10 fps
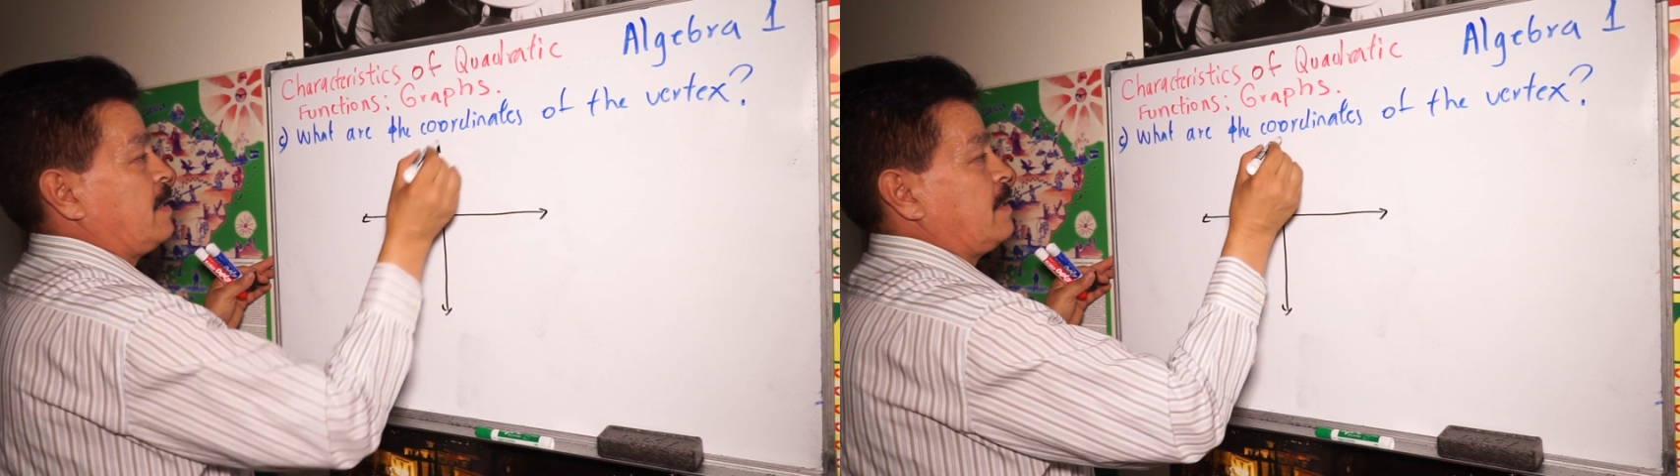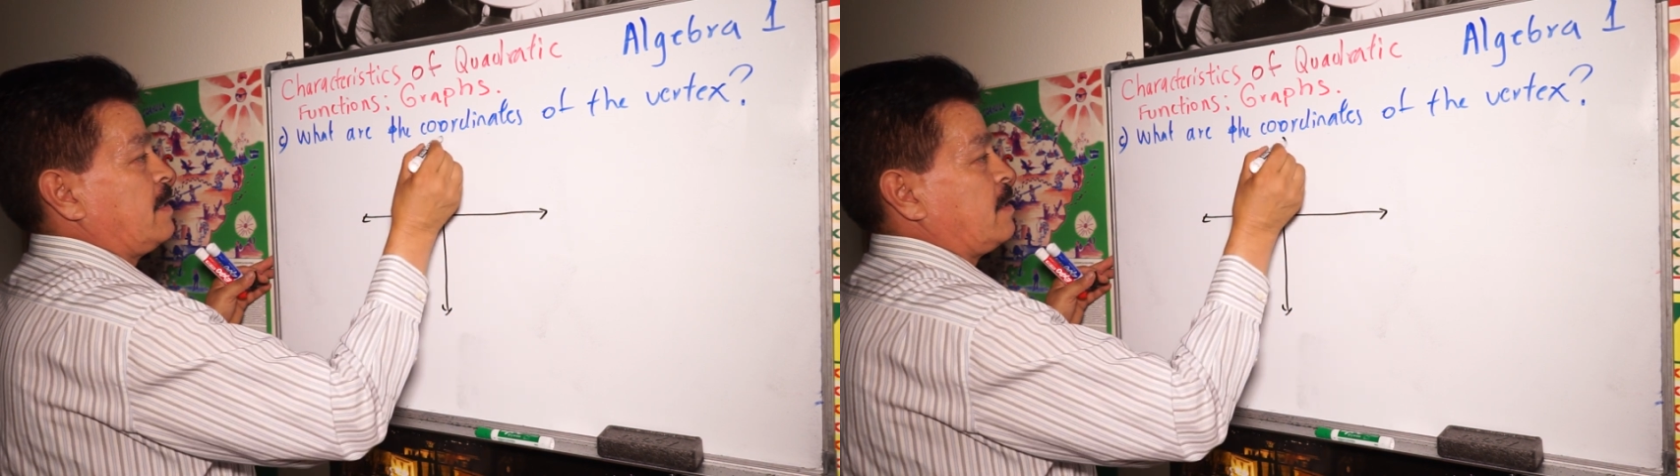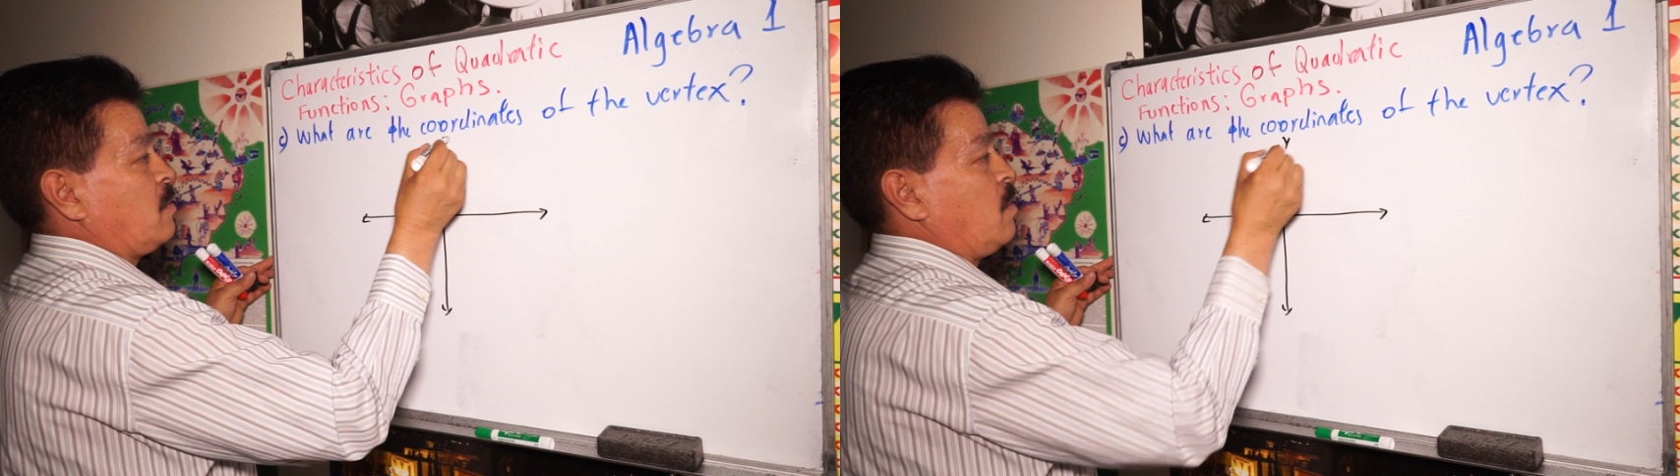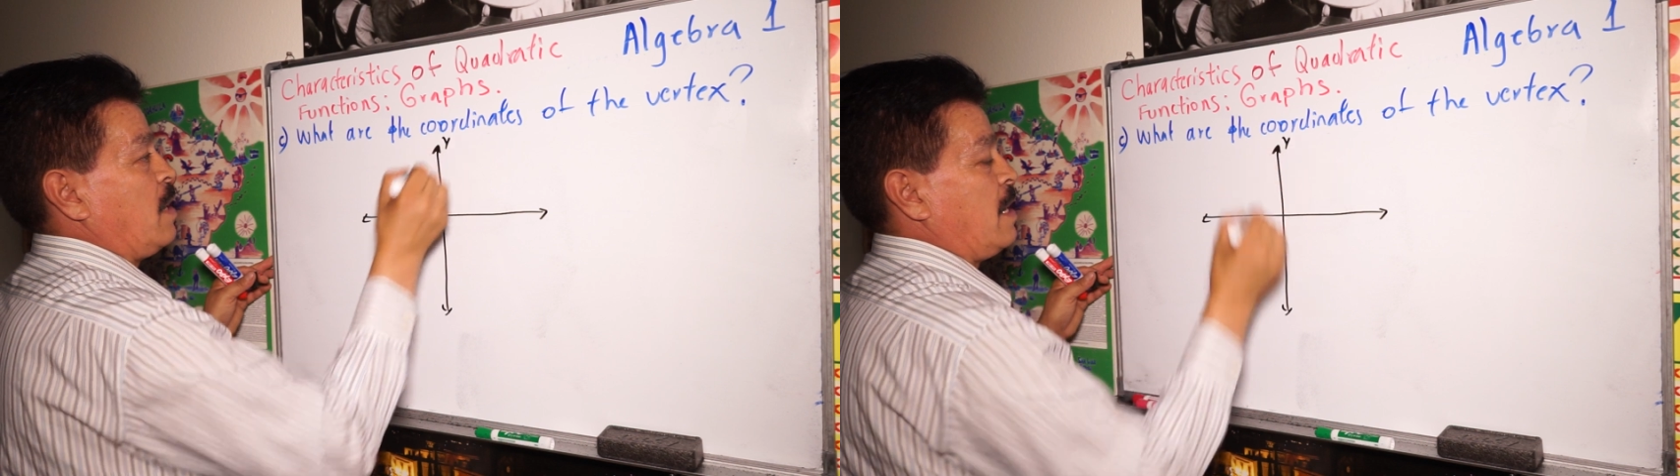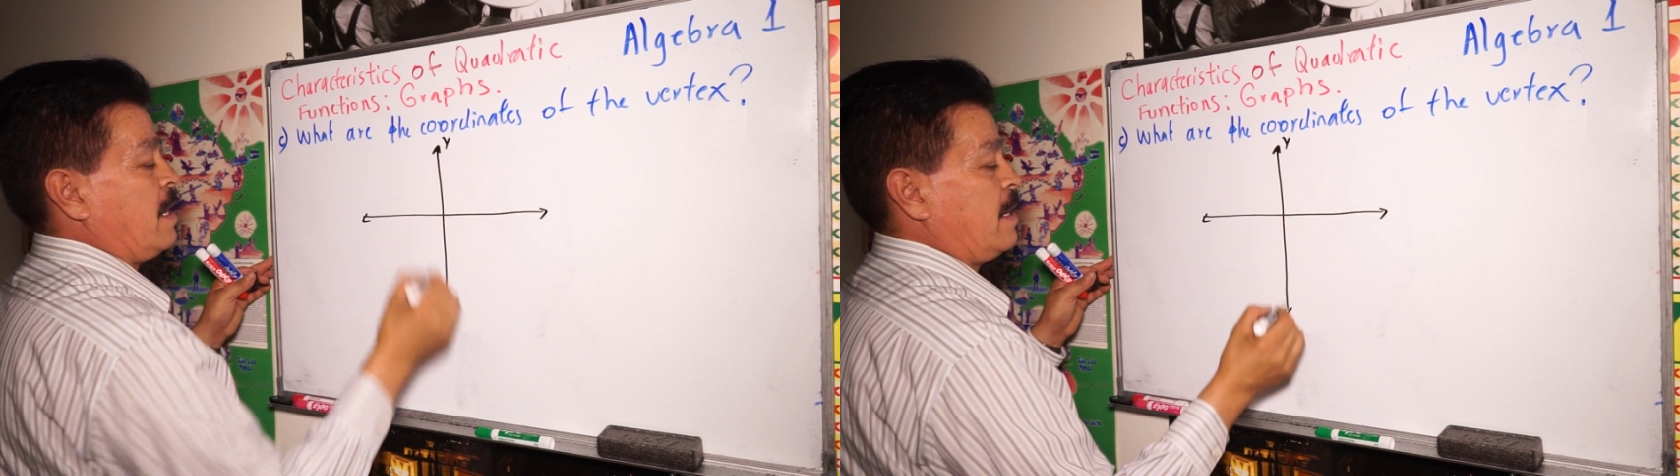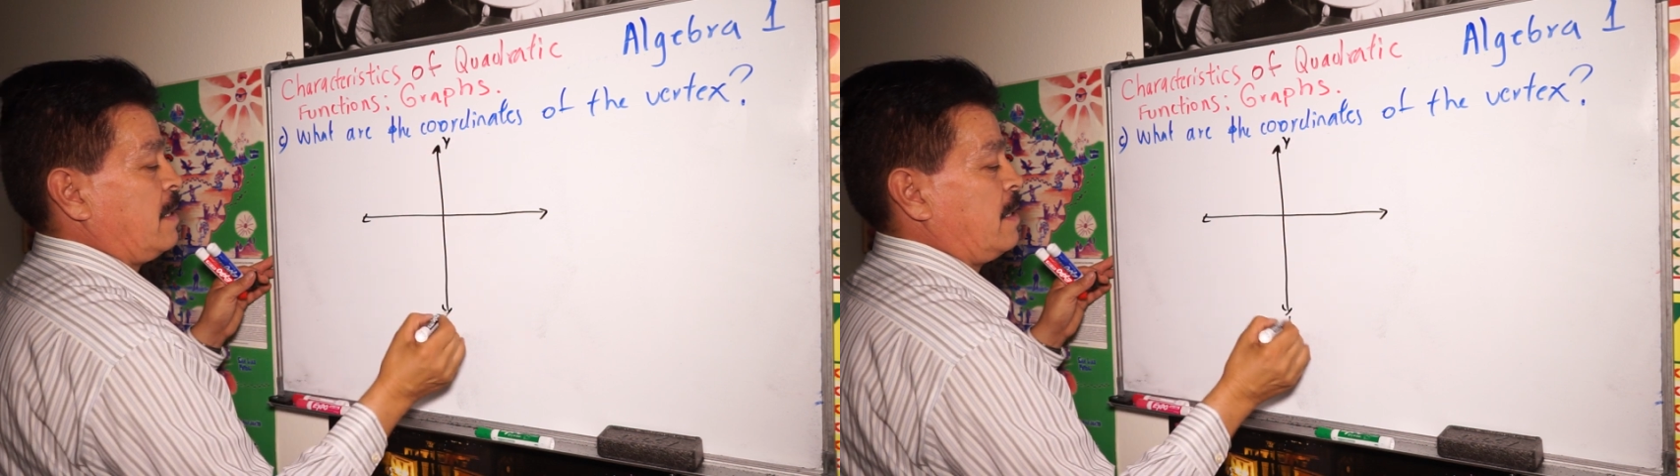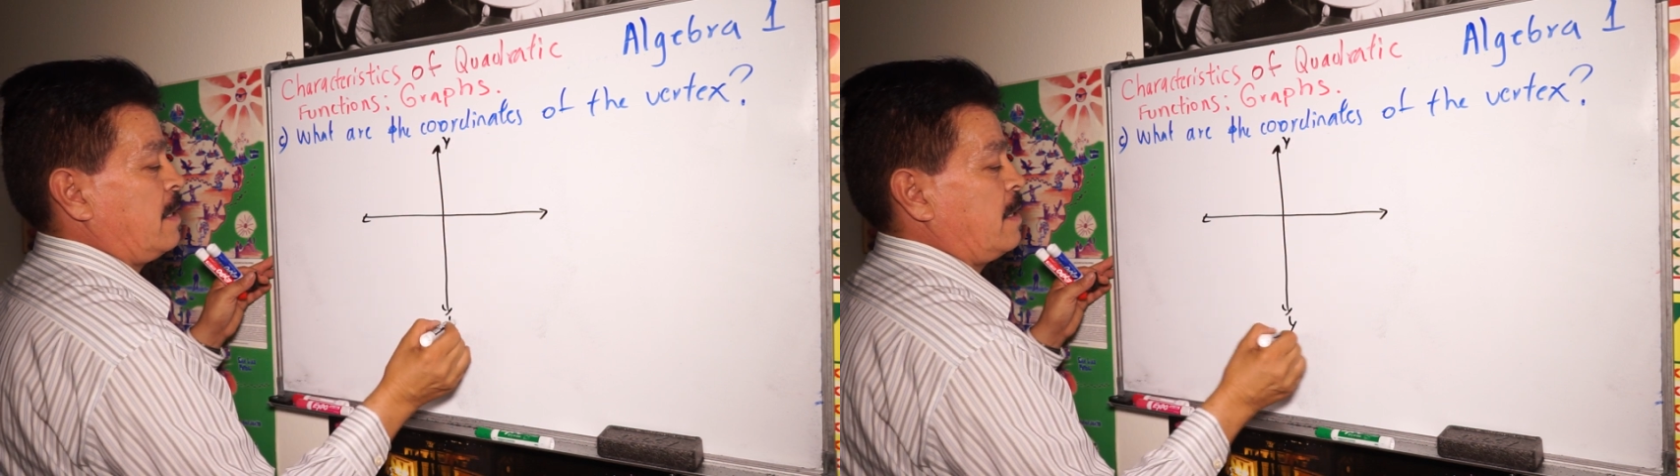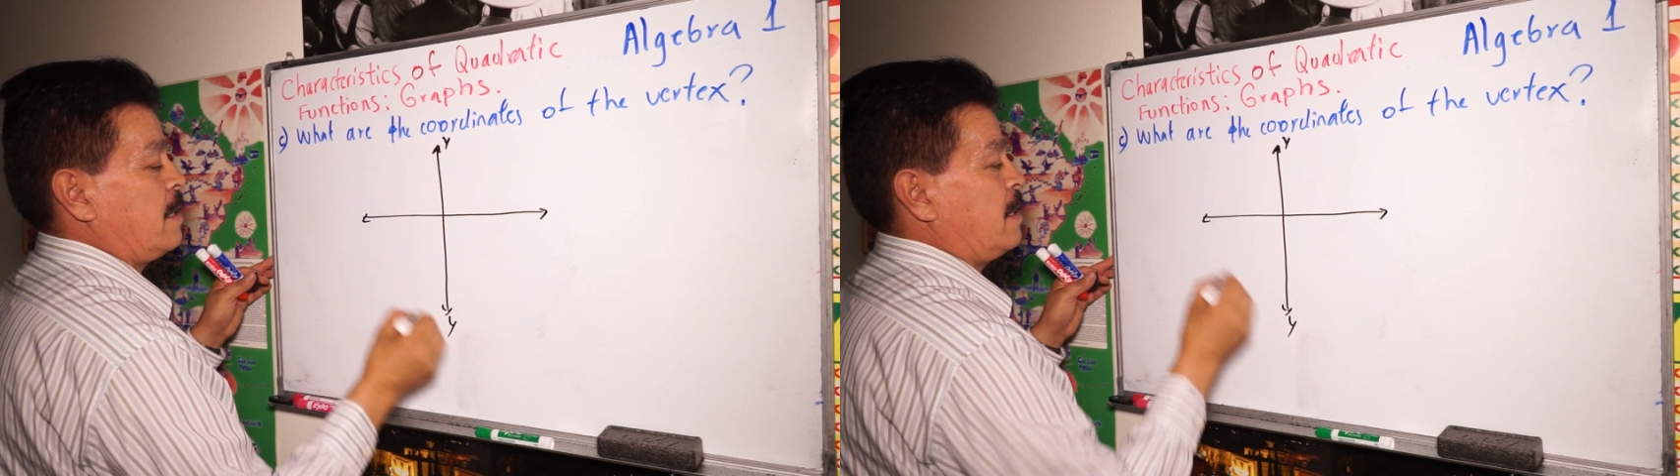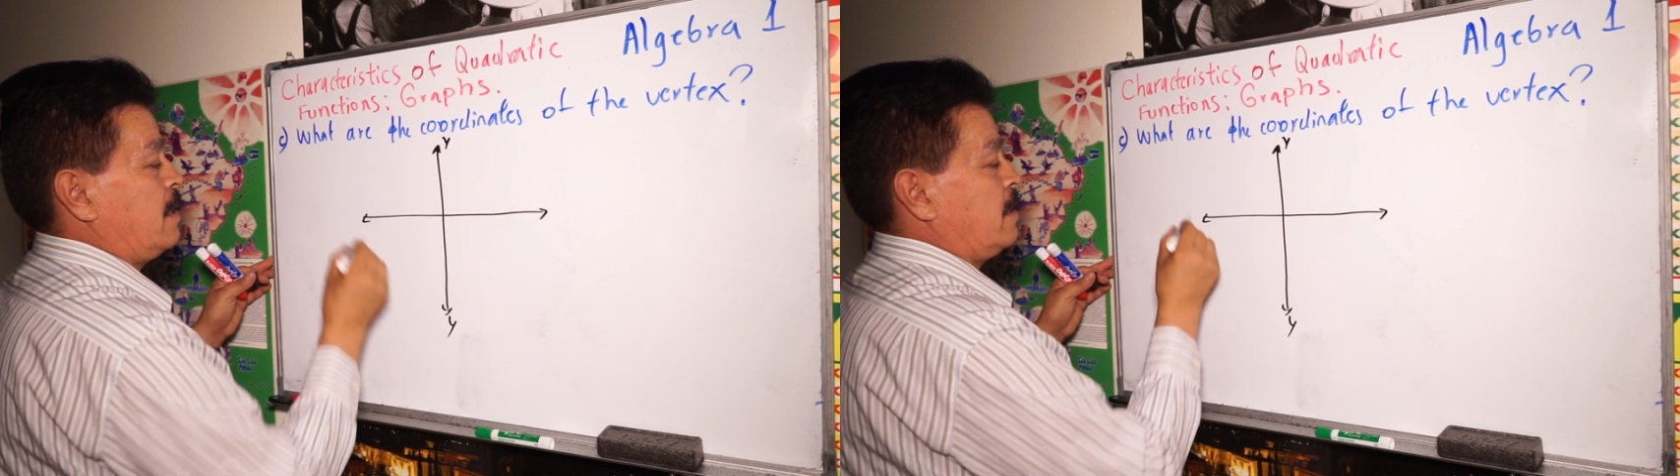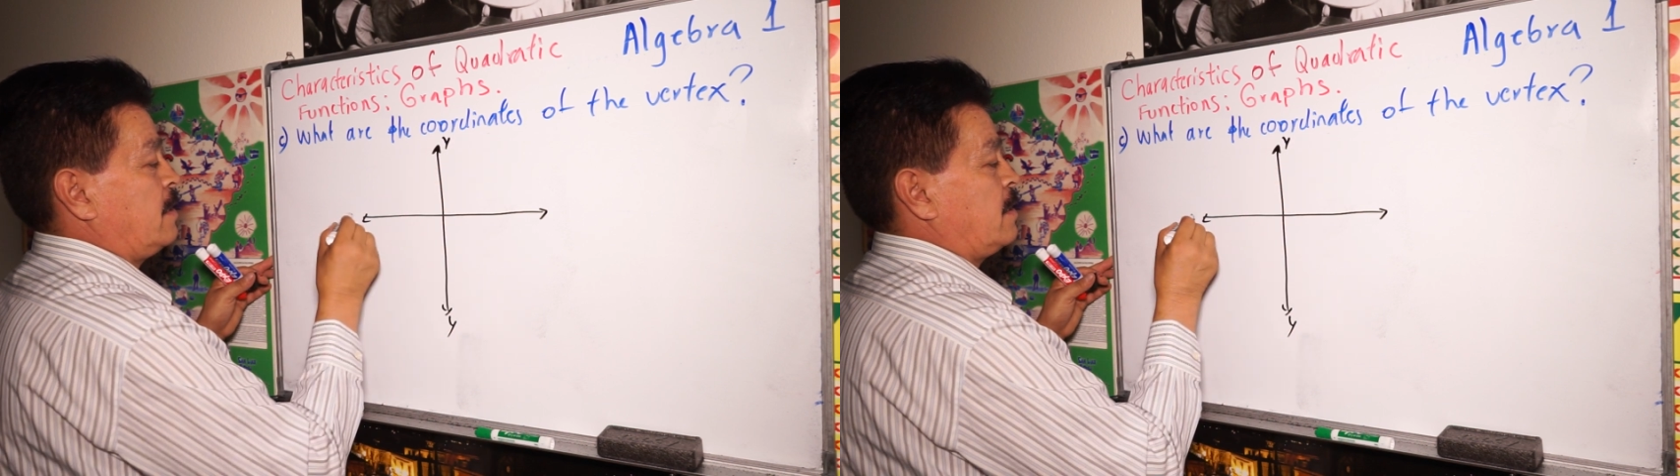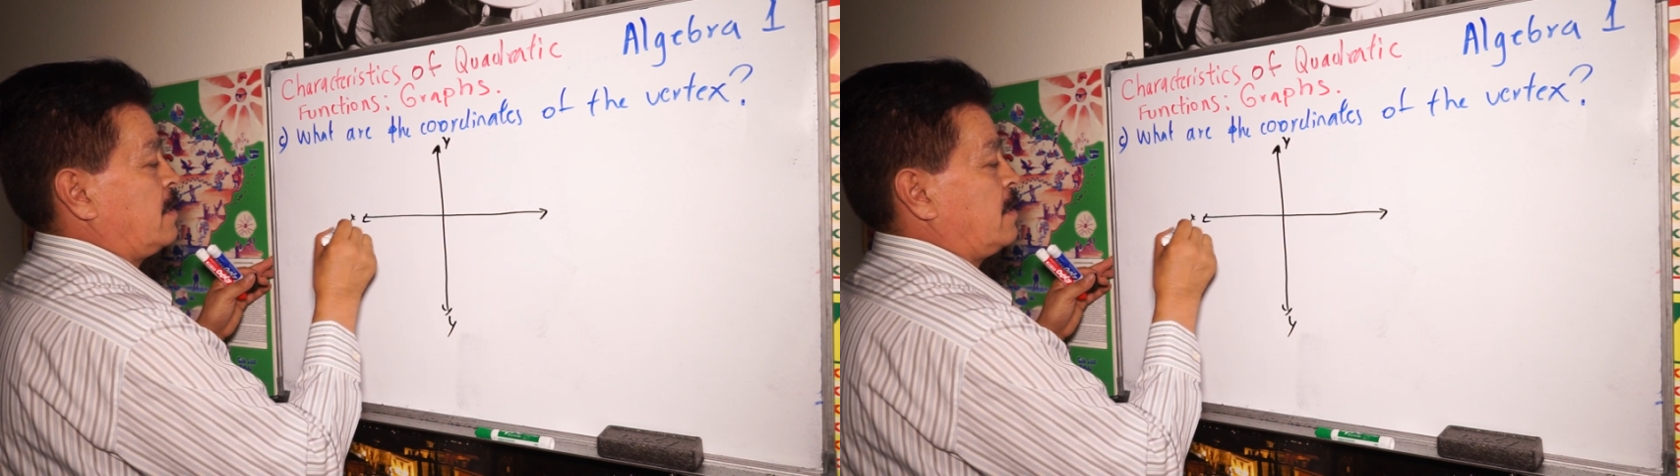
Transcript: This is y. This